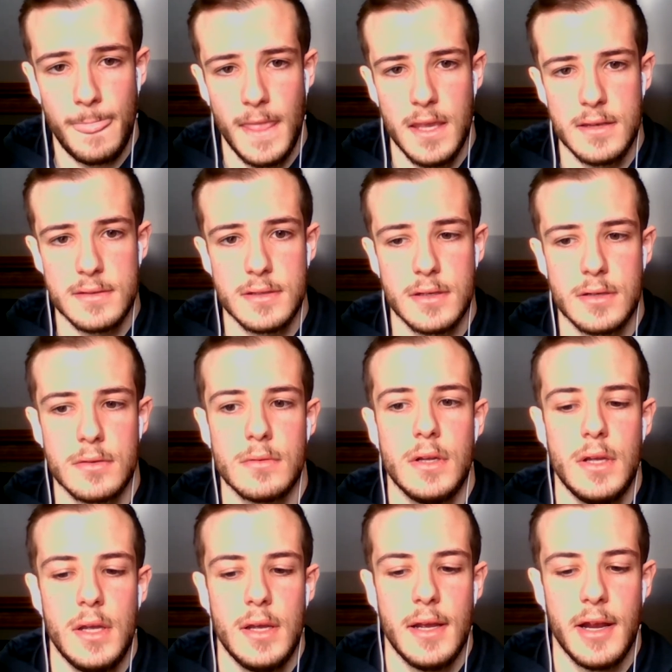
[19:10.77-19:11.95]
and so
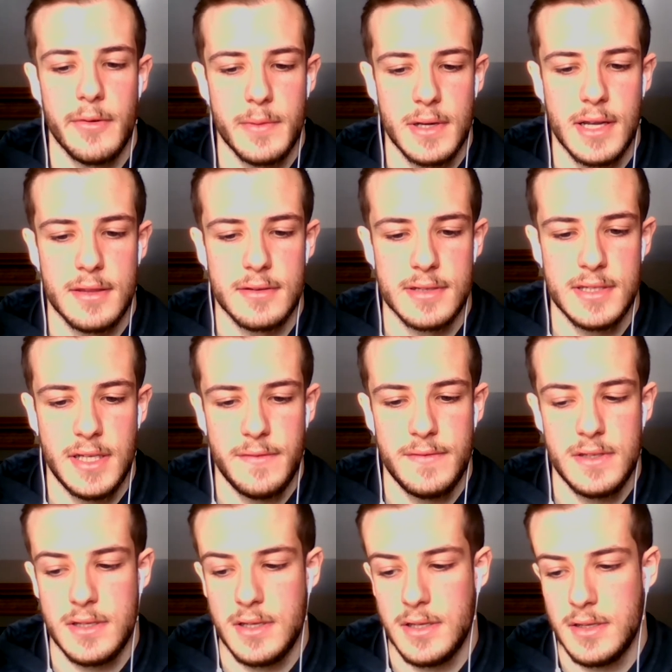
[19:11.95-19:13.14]
everybody got their stuff
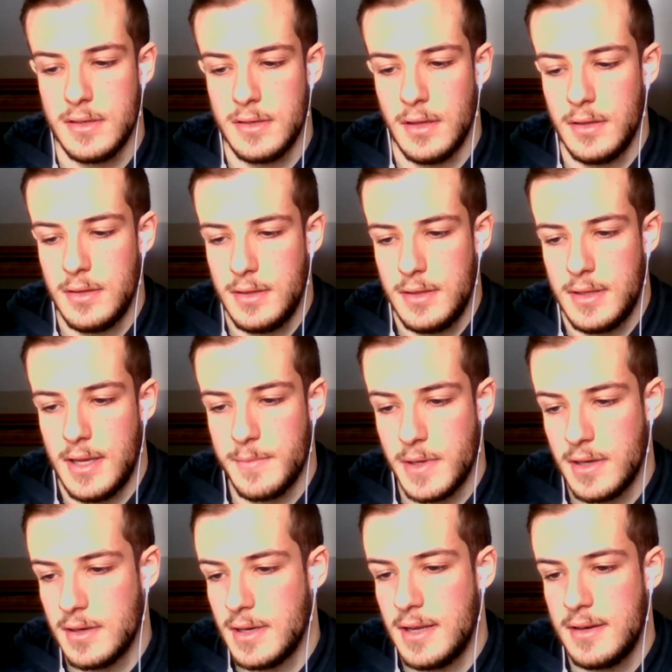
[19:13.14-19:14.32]
done. I
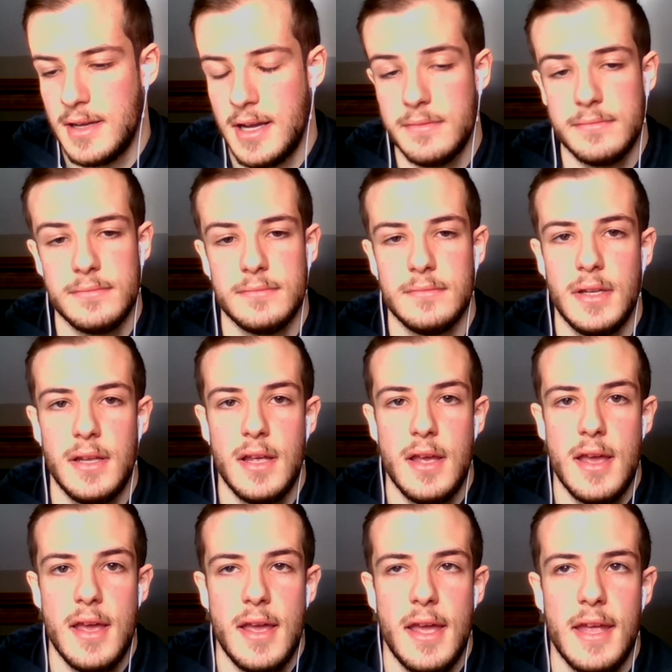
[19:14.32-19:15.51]
mean, I'm
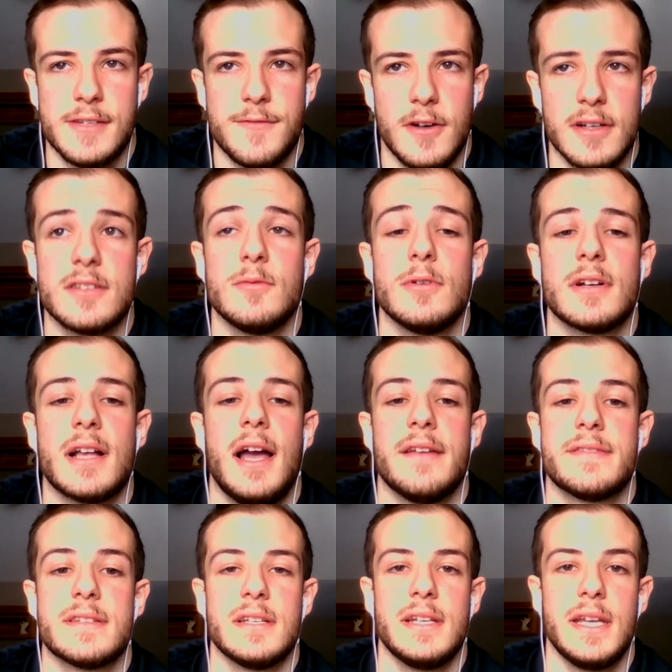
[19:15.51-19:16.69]
as far as the work I've
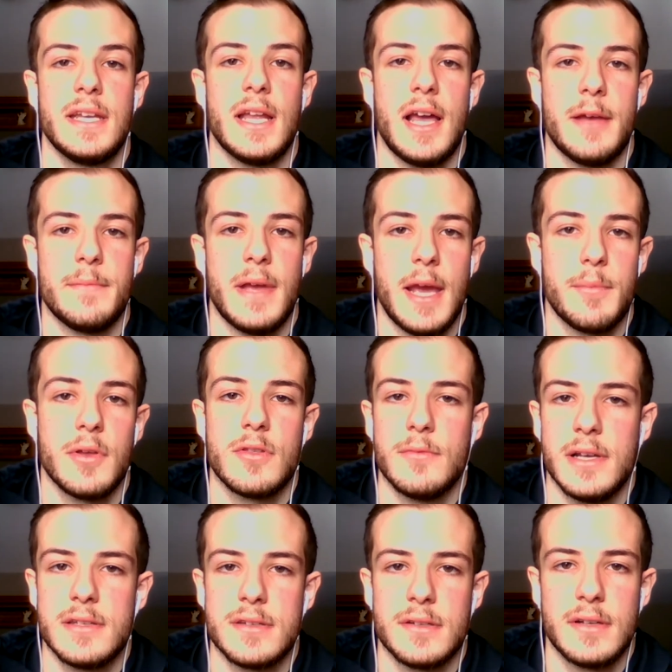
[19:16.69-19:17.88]
seen, I'm happy the way
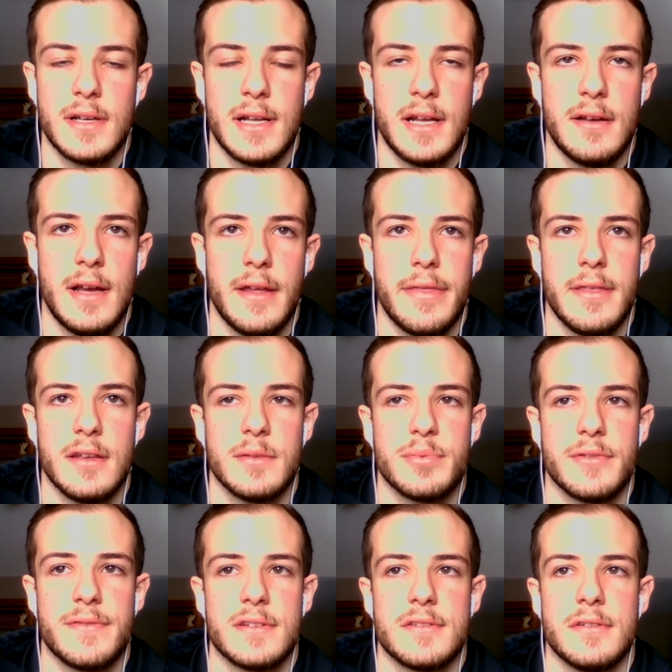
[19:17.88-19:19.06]
it's turned out. I think
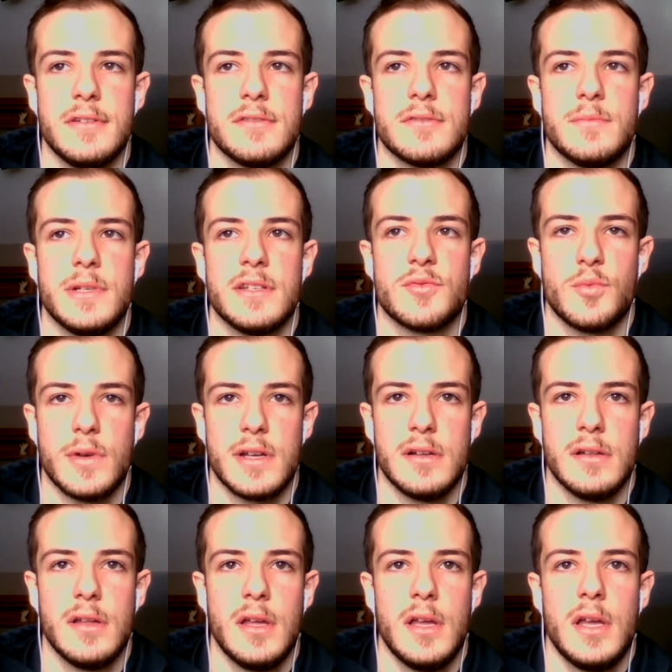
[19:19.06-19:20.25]
Professor Hughes will be as
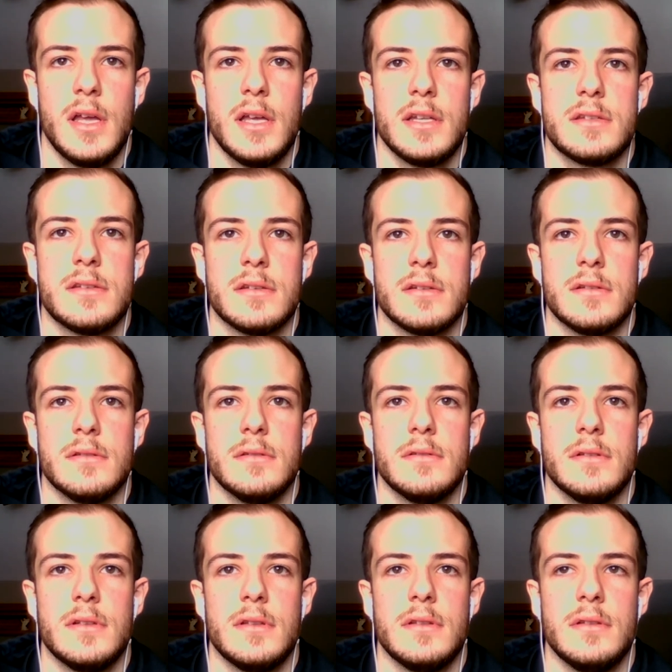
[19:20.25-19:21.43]
well. So
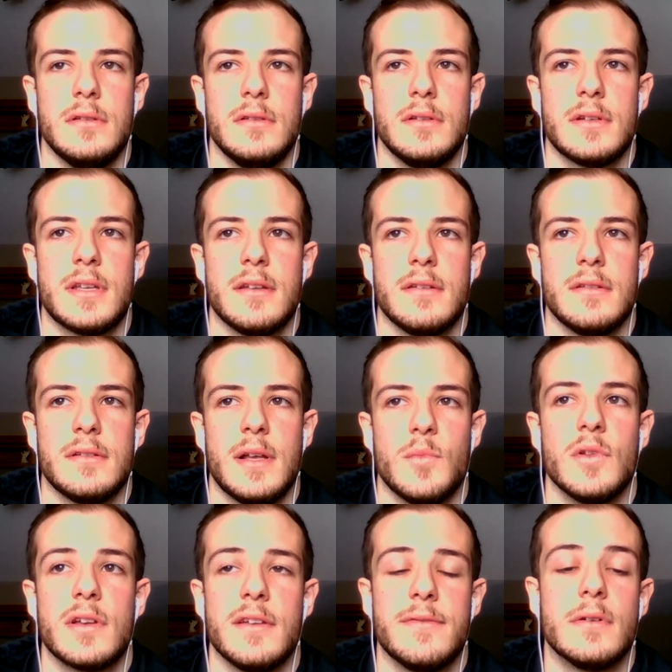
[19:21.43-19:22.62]
I'm
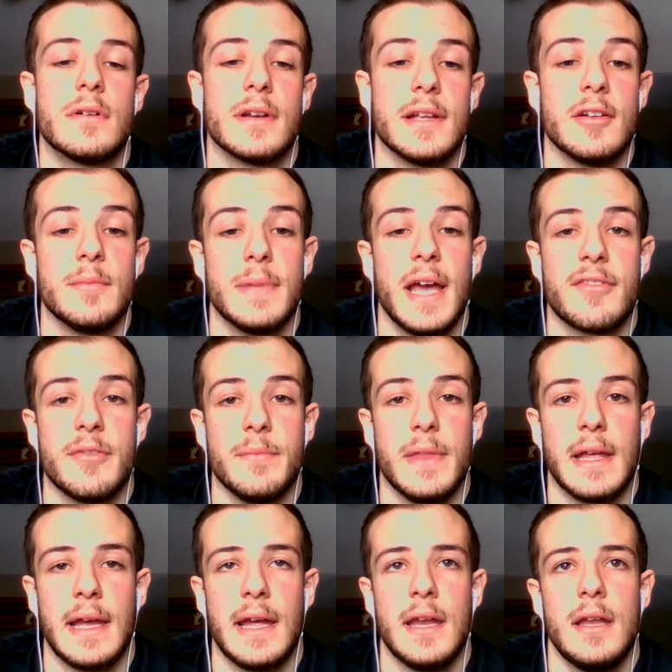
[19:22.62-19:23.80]
looking forward to hearing back from
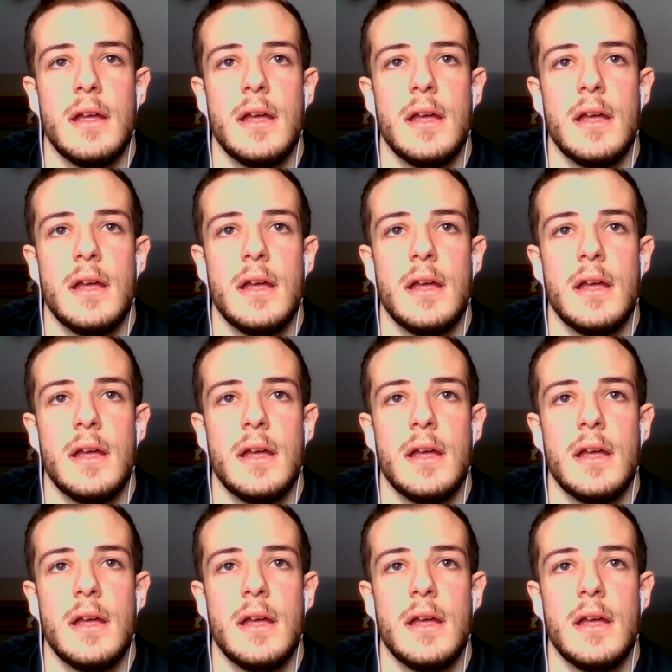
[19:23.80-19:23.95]
that.